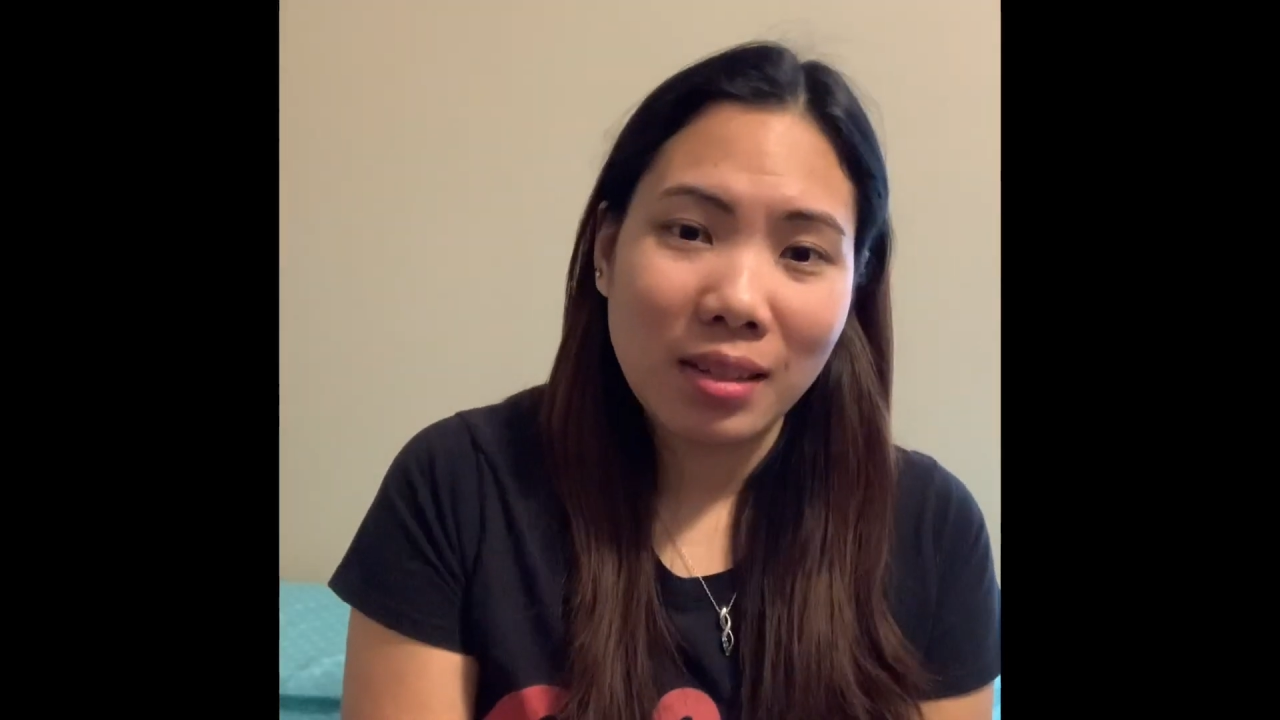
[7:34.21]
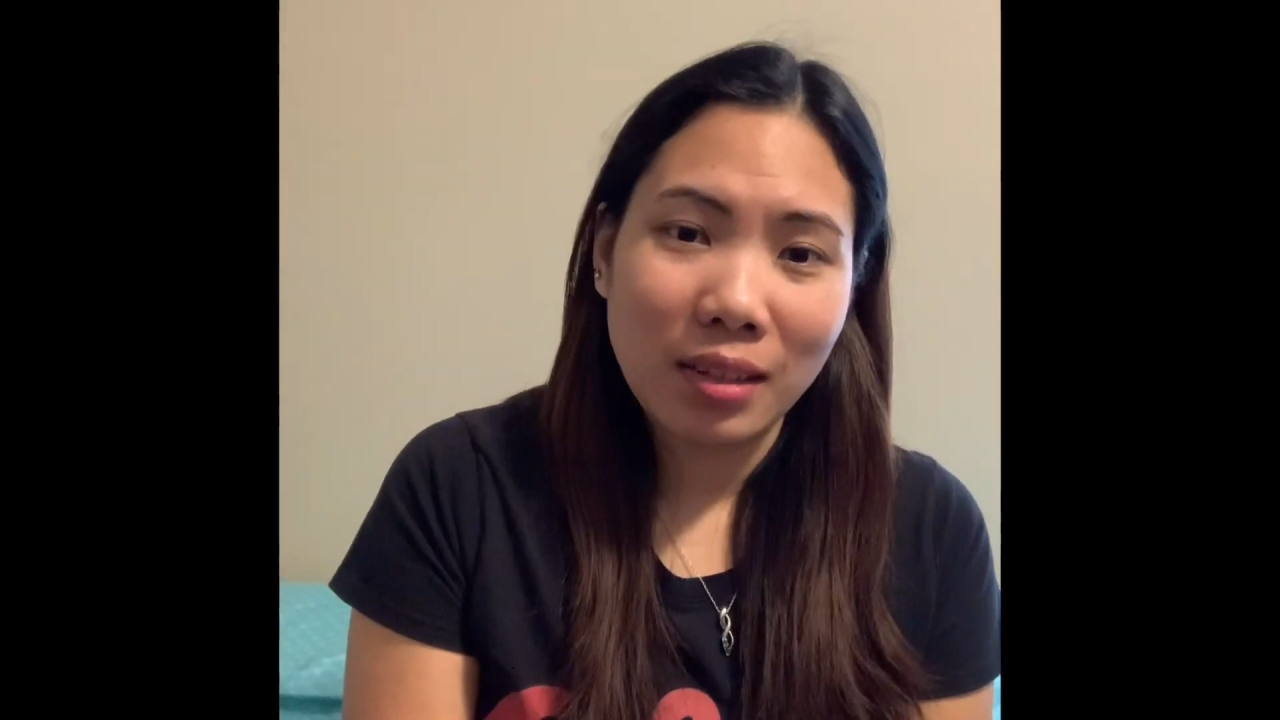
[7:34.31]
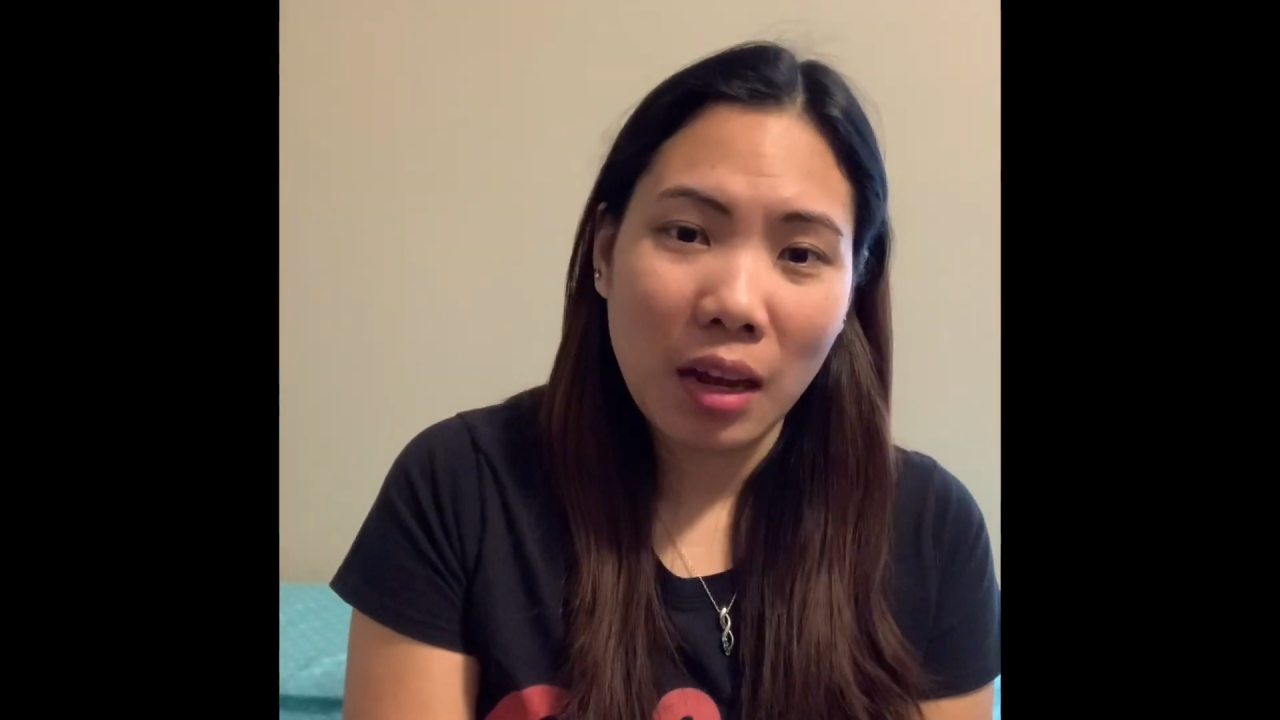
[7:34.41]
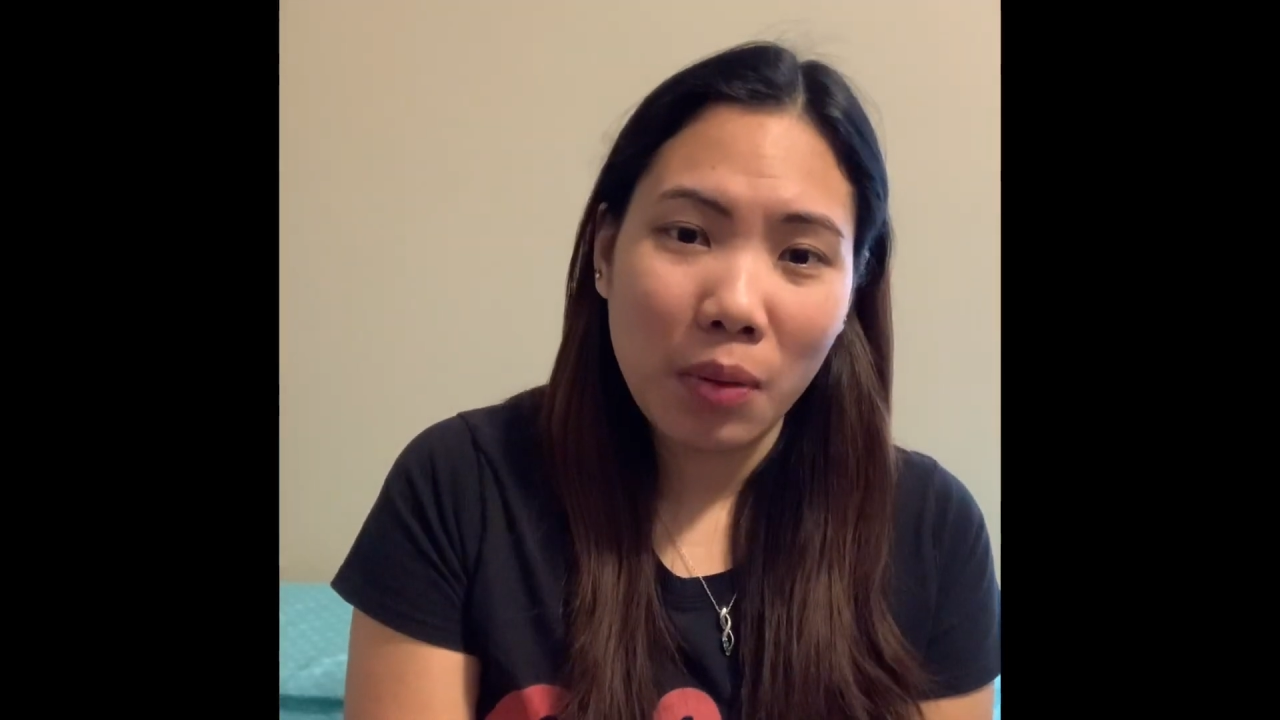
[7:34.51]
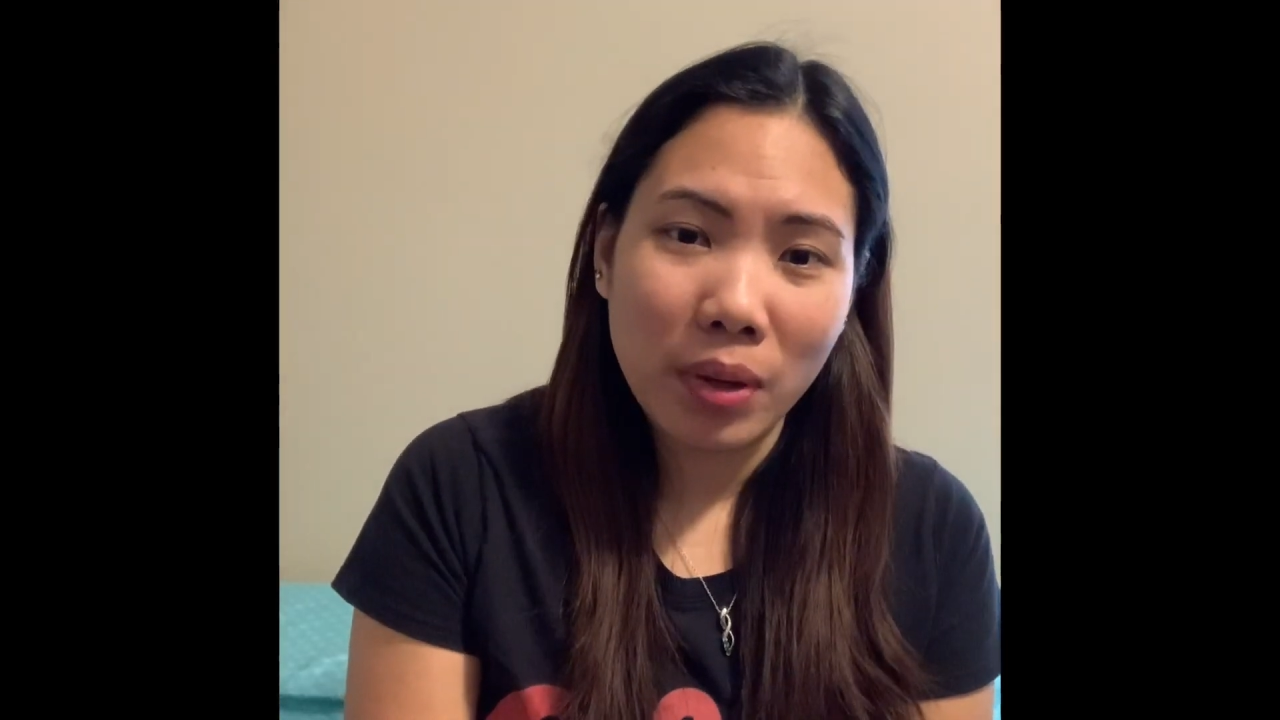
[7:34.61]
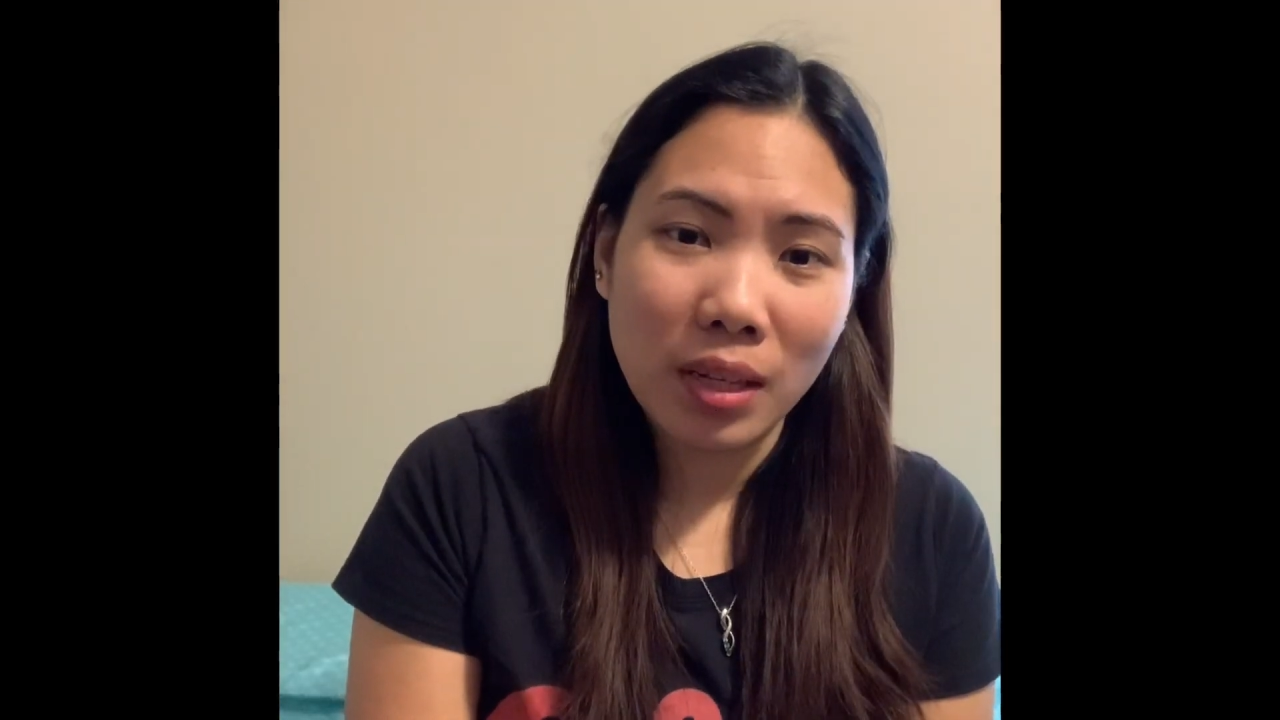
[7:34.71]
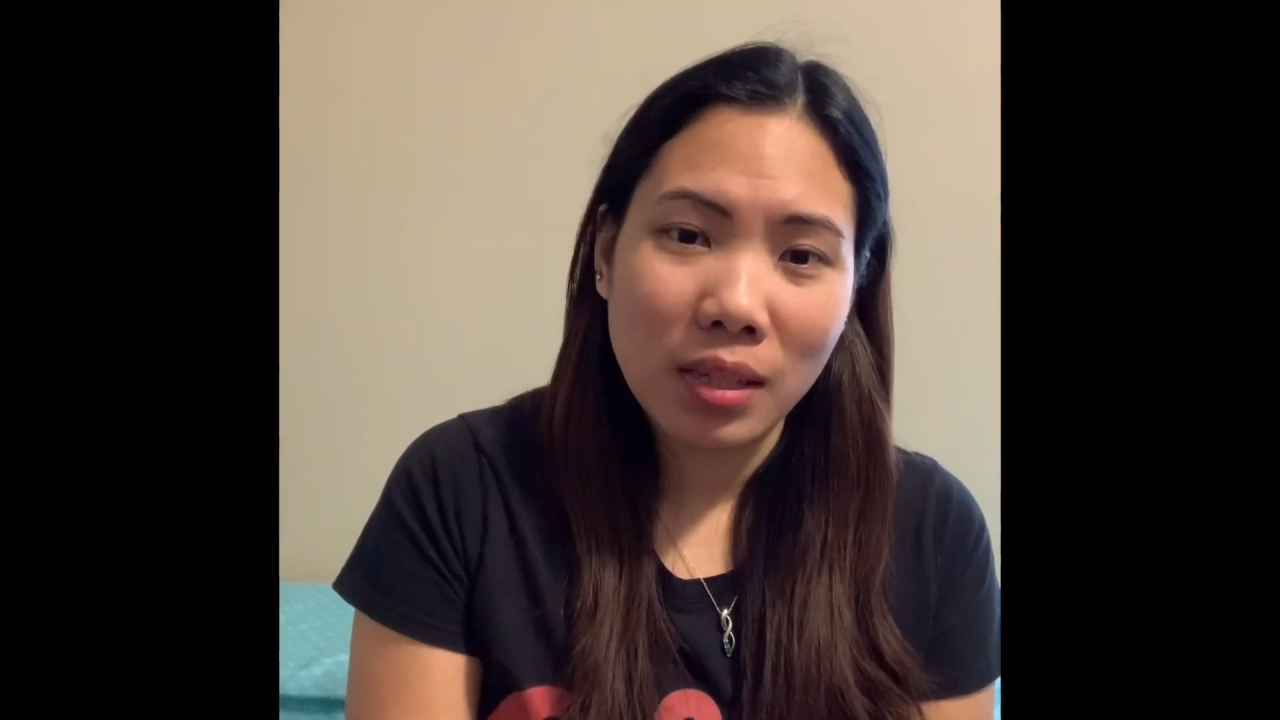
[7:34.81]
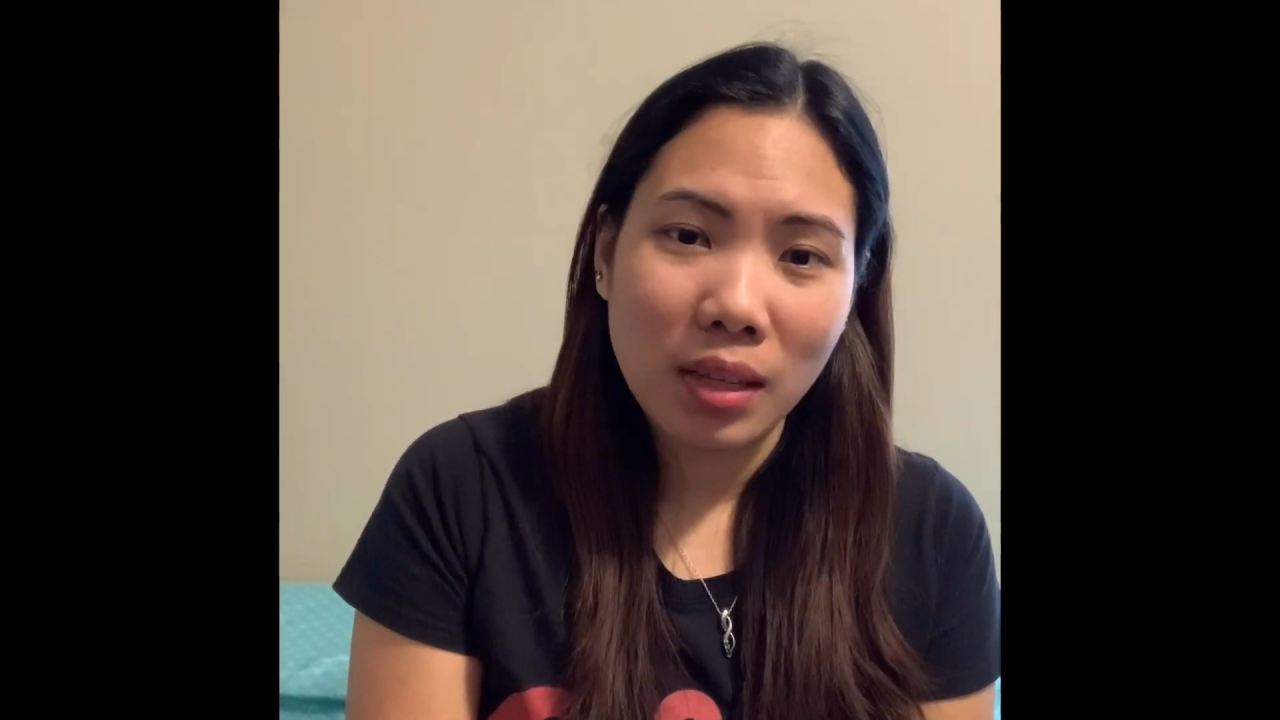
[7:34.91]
Taiwanese